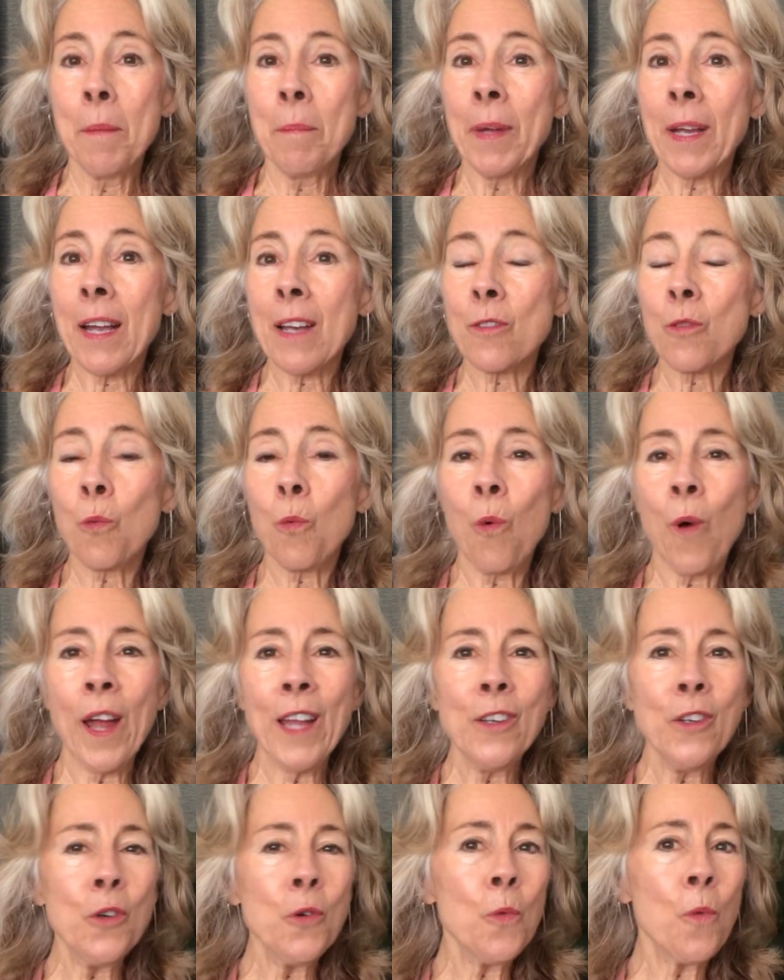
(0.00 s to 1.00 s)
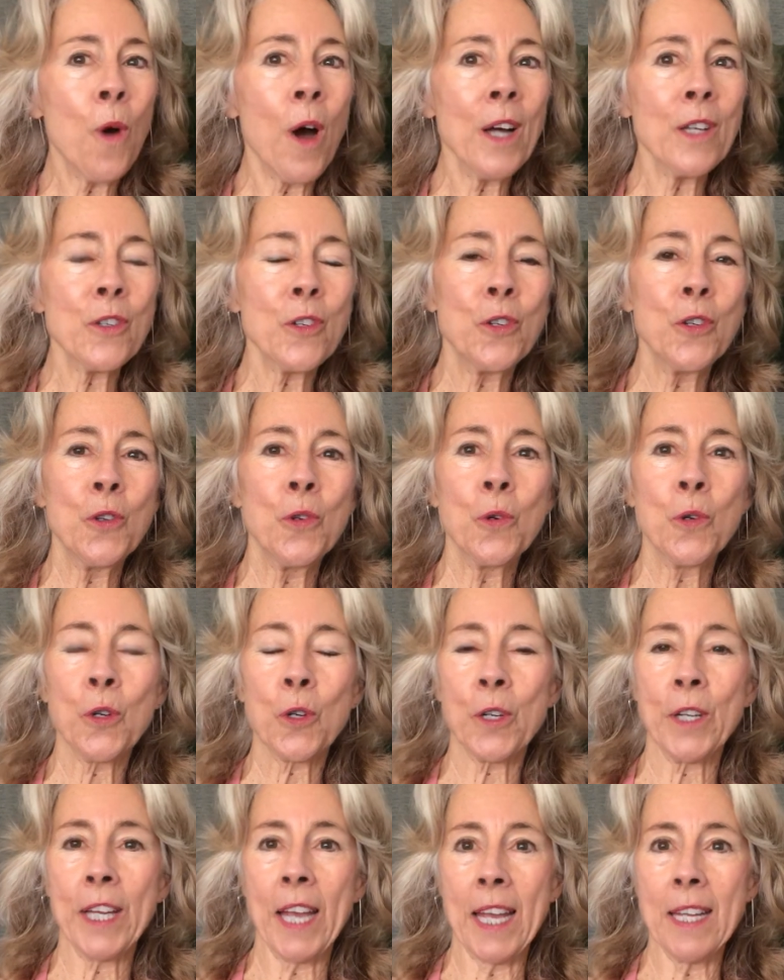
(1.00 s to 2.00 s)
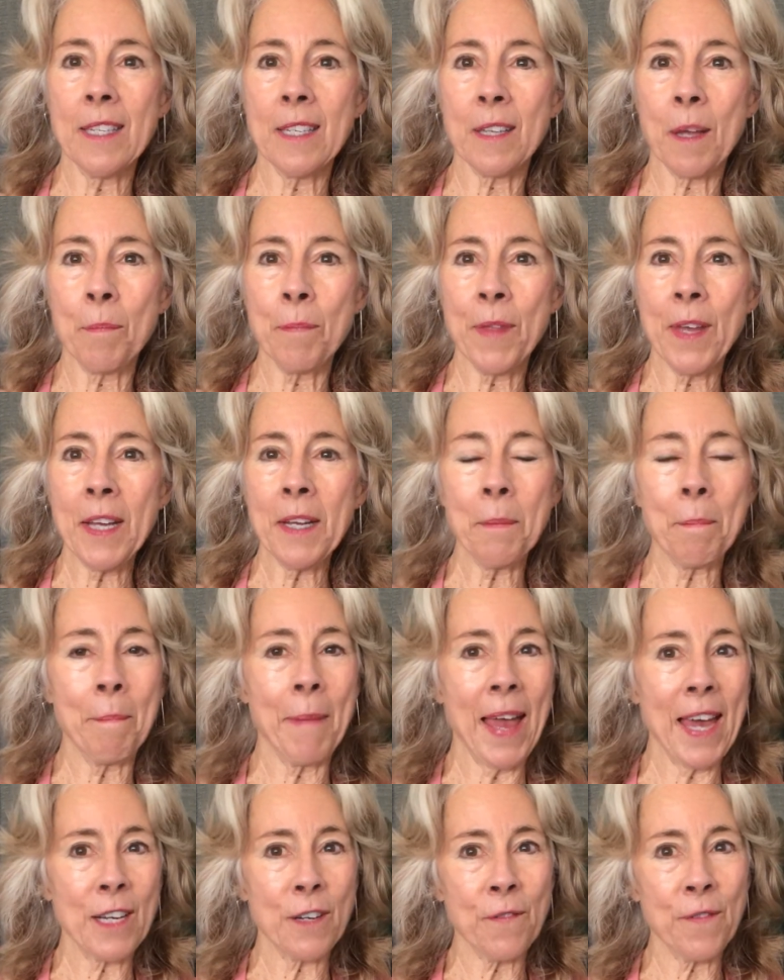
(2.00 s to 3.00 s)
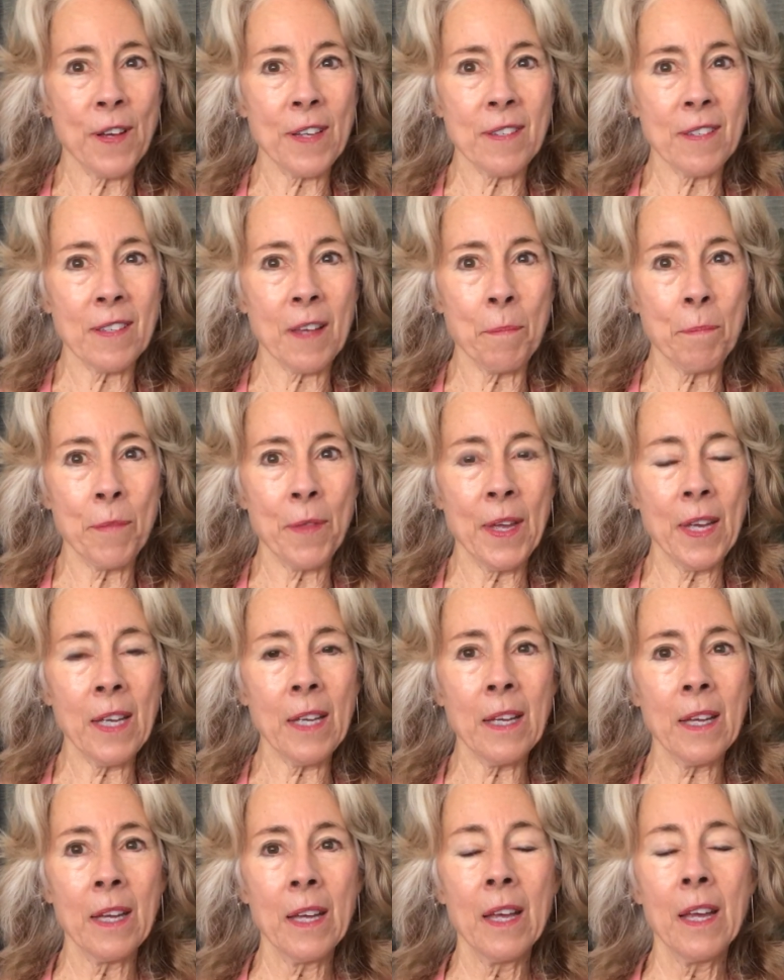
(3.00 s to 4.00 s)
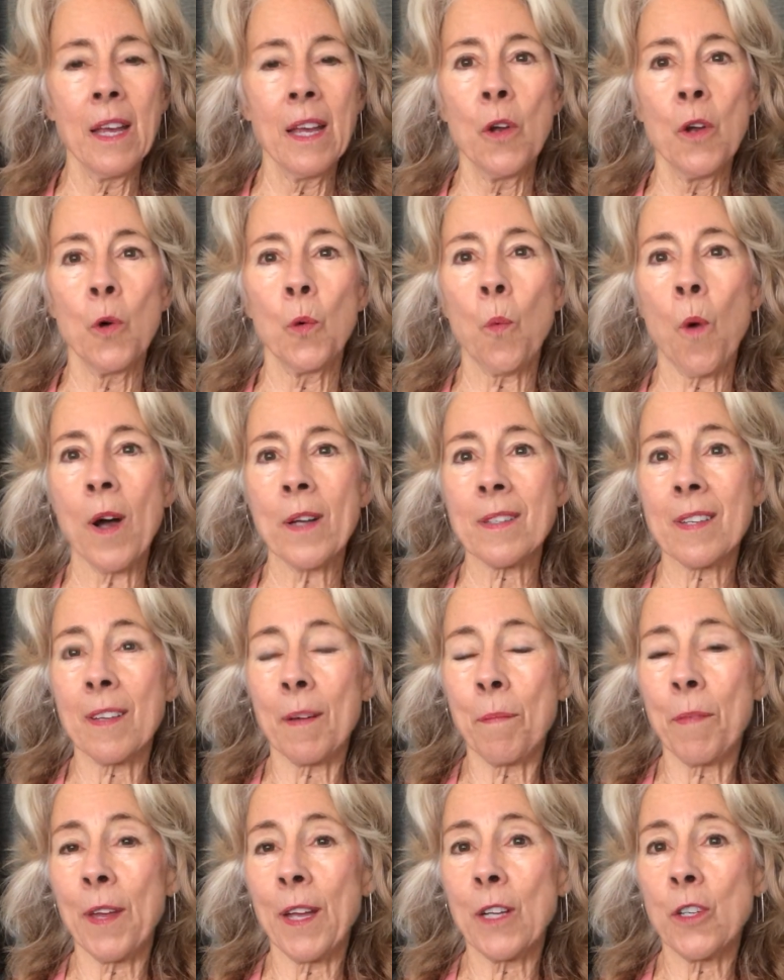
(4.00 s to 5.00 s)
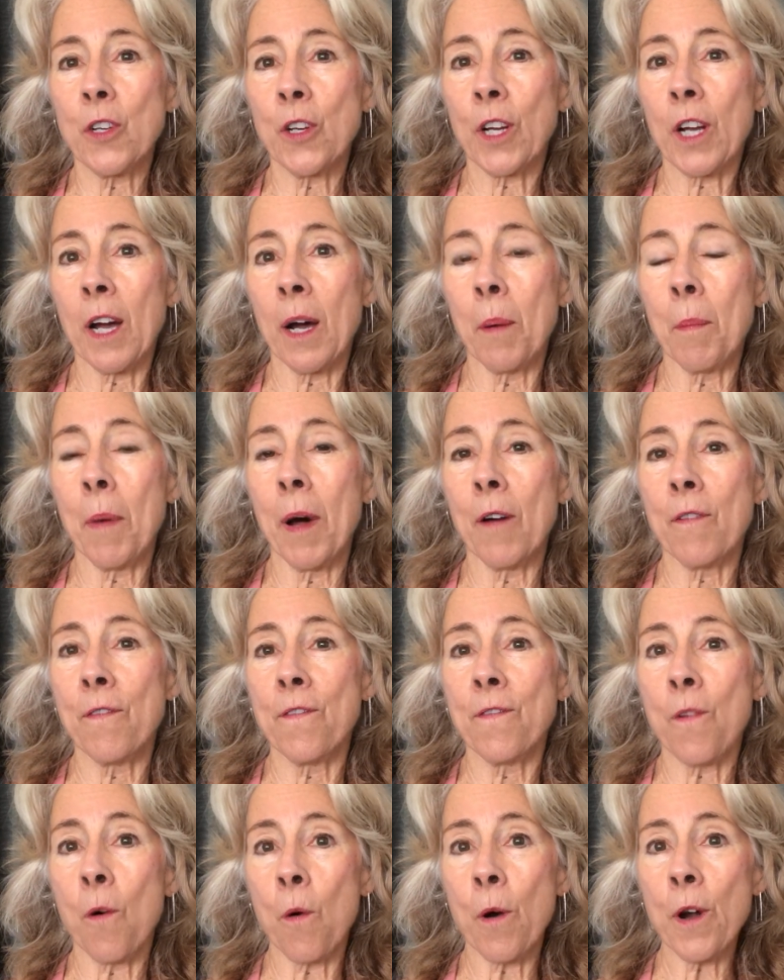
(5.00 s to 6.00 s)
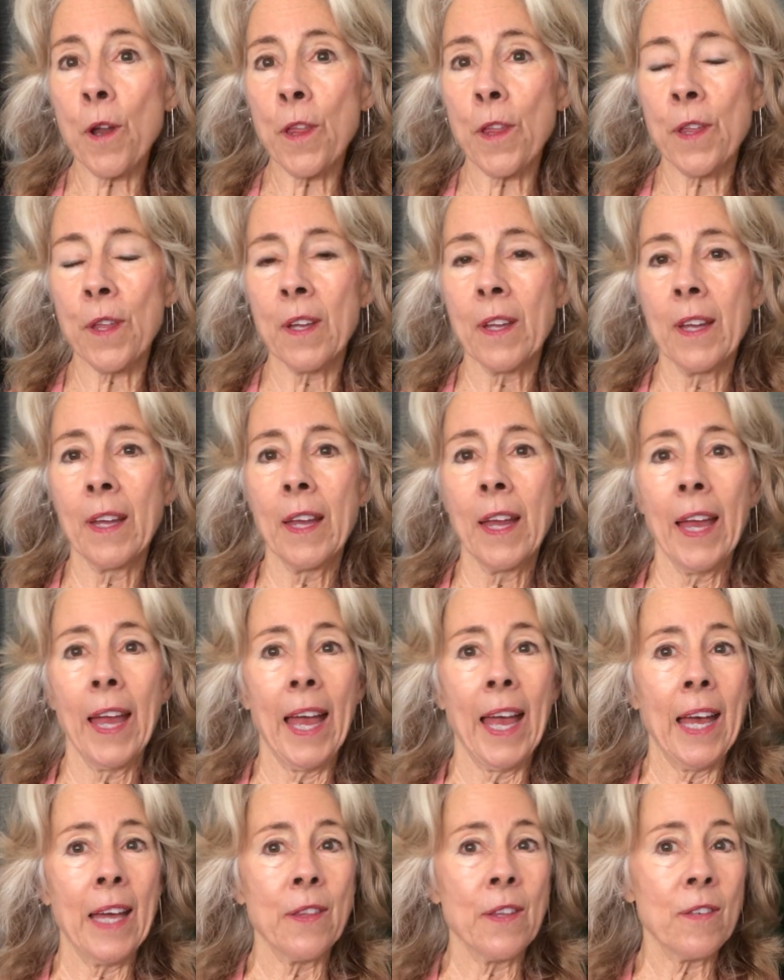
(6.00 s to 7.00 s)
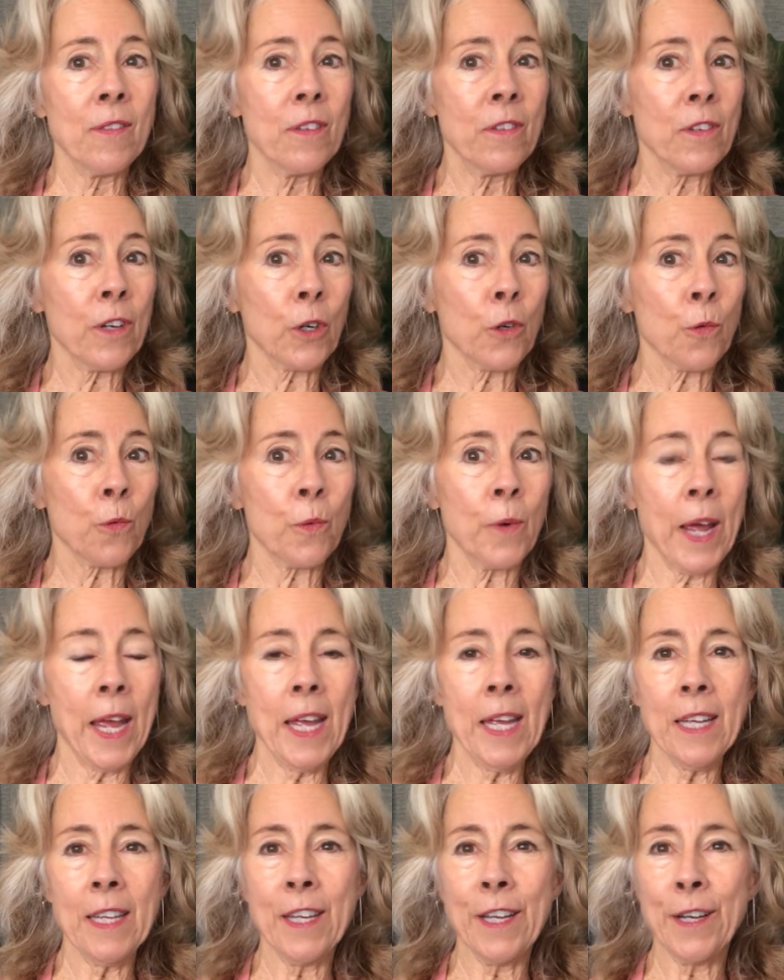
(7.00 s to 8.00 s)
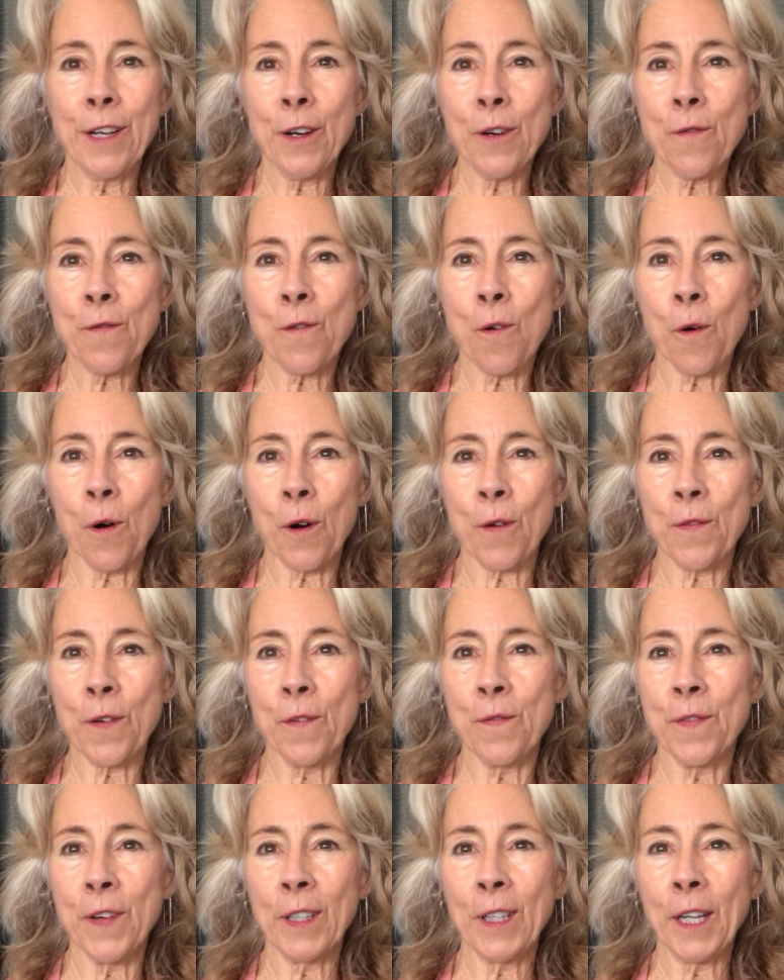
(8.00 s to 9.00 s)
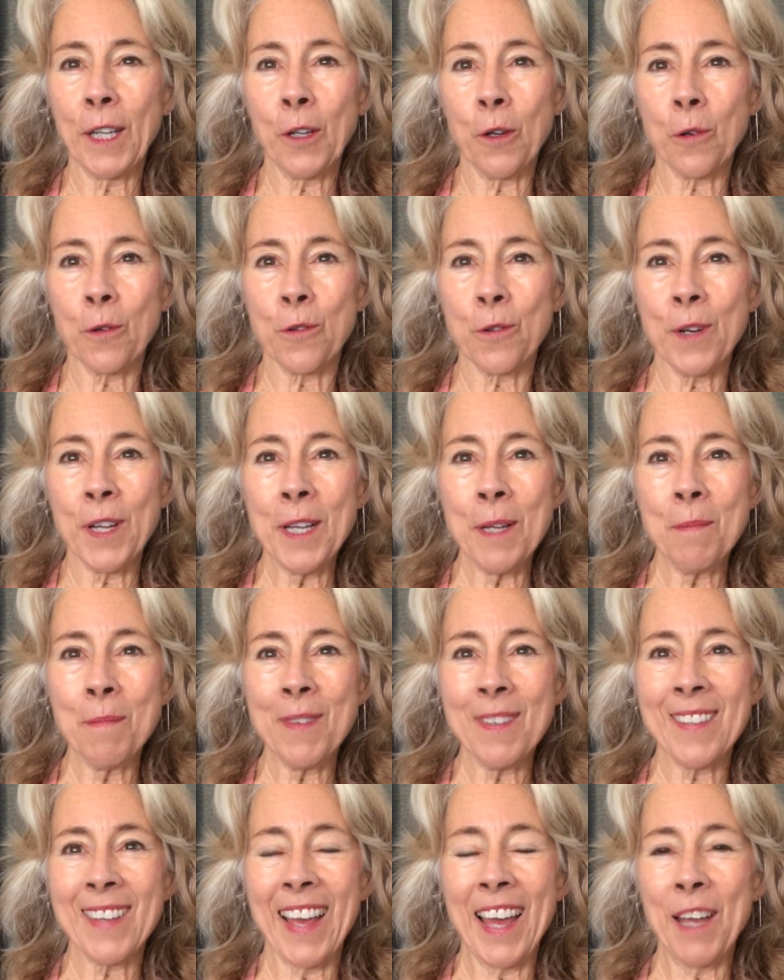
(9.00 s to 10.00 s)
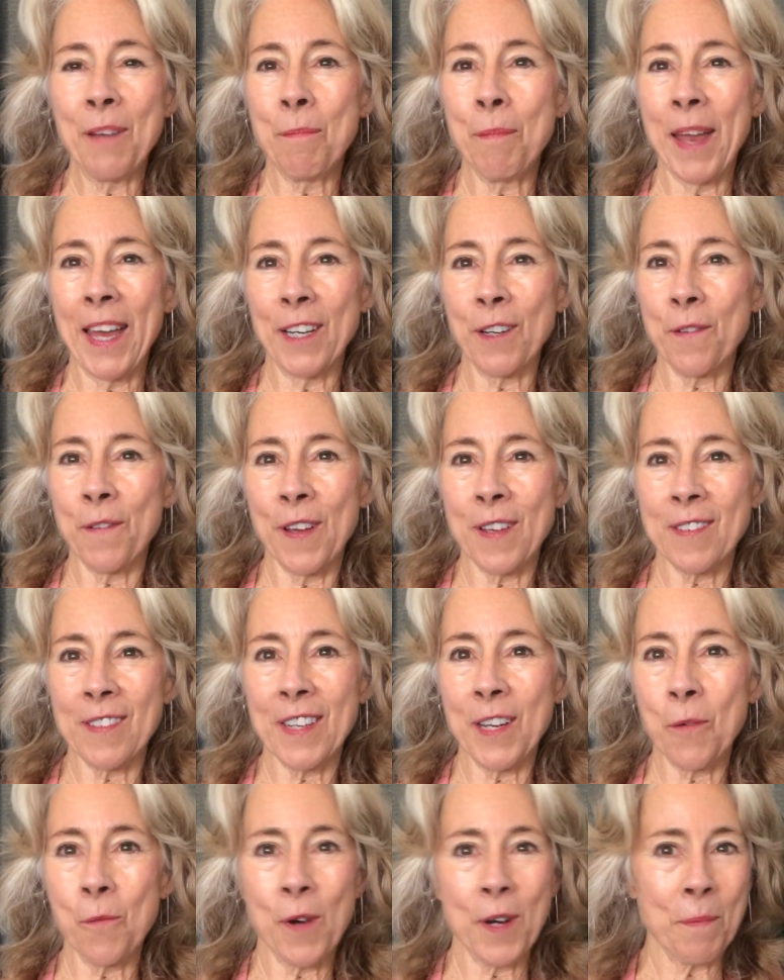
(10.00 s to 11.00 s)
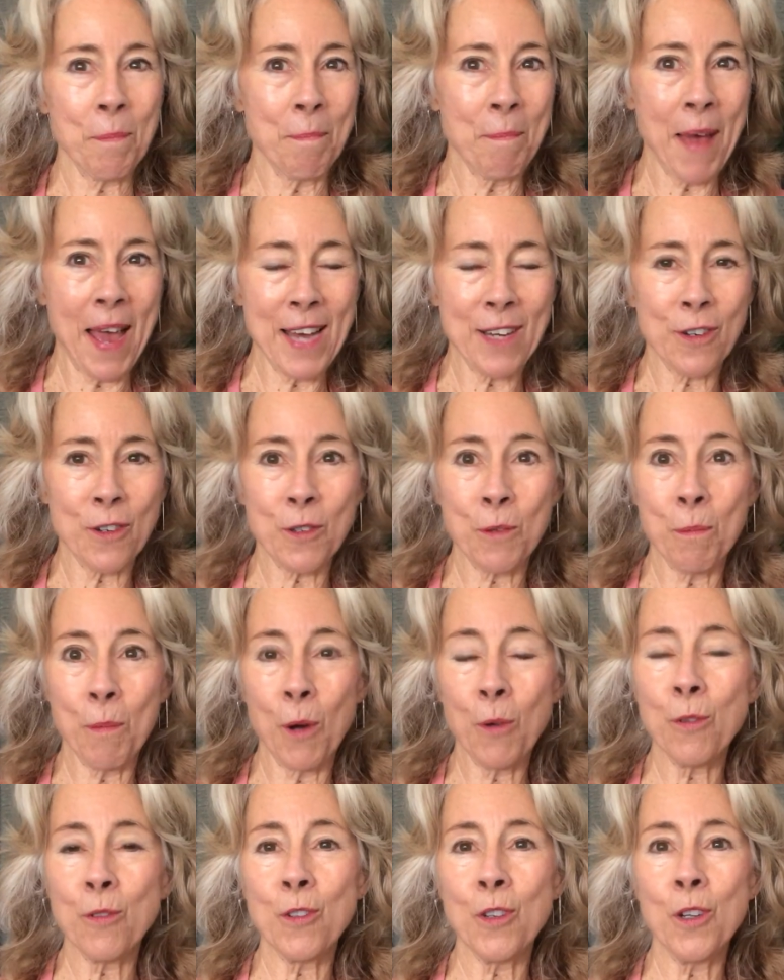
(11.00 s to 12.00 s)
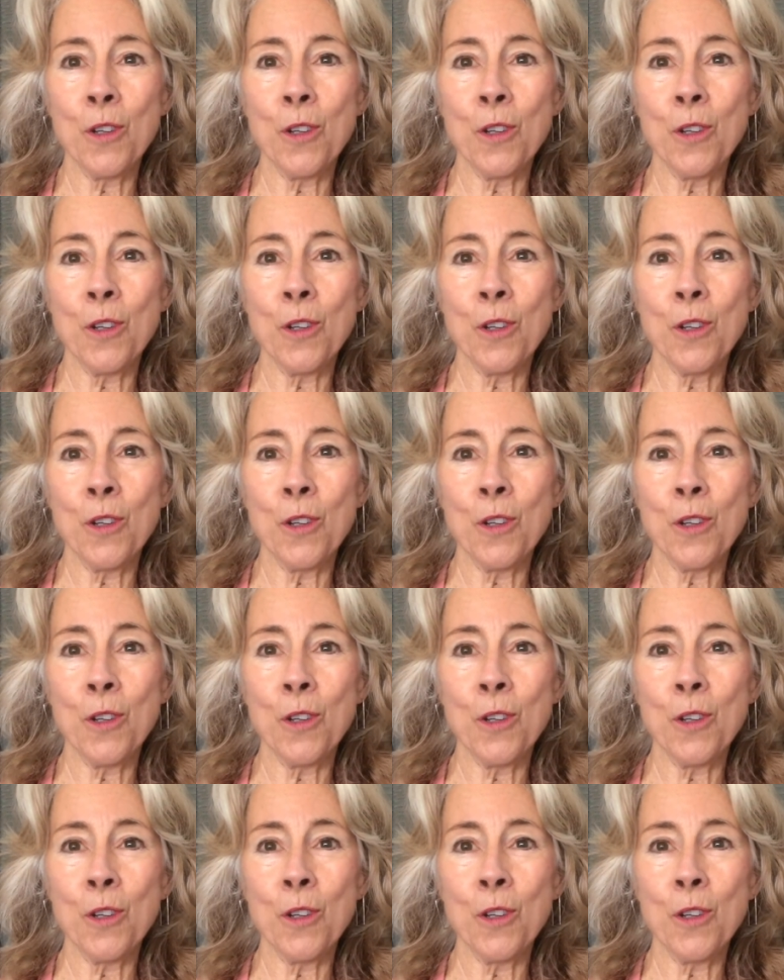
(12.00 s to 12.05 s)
Because when you want to create something, manifest something, want something to come forth and this is a great year for fulfilling your dreams and manifesting what matters most